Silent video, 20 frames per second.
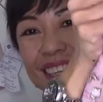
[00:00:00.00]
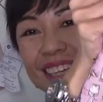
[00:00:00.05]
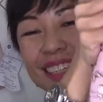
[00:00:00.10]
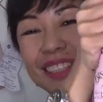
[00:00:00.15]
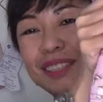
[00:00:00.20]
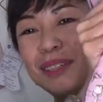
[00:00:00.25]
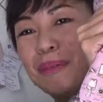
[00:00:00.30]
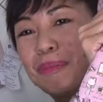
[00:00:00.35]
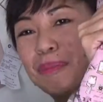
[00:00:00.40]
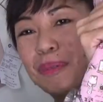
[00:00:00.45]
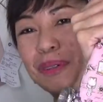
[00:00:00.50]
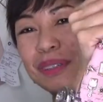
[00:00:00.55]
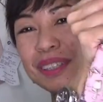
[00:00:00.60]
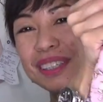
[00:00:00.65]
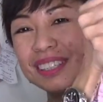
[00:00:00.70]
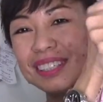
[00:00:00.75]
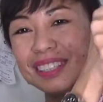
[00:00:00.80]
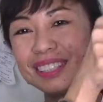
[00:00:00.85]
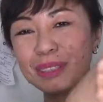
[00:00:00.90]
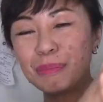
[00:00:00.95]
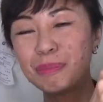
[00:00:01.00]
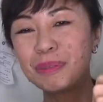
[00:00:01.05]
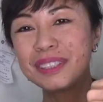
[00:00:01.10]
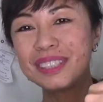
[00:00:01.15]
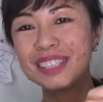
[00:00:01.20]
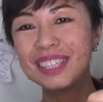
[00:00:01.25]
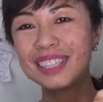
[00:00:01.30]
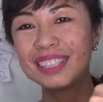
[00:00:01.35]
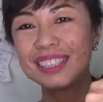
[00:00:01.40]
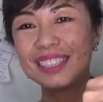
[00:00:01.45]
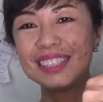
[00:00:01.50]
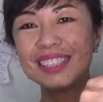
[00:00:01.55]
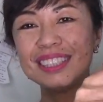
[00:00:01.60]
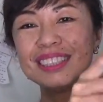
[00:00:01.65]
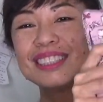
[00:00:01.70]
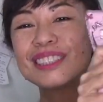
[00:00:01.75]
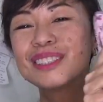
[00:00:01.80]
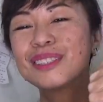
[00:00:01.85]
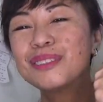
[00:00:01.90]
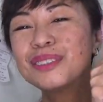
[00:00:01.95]
And your book is protected.
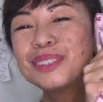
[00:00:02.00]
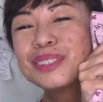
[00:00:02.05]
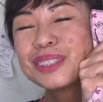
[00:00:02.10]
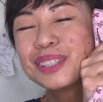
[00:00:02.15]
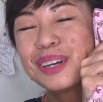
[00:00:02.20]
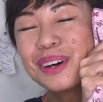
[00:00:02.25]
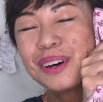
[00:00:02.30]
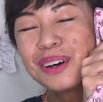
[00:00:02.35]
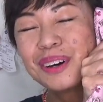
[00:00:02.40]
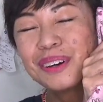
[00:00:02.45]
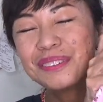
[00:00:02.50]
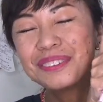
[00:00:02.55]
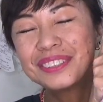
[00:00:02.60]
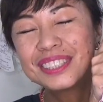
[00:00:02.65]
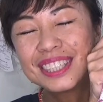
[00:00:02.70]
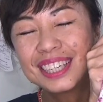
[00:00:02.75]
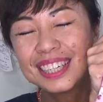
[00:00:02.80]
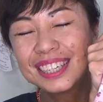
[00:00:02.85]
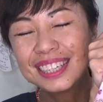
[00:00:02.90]
It's so soft.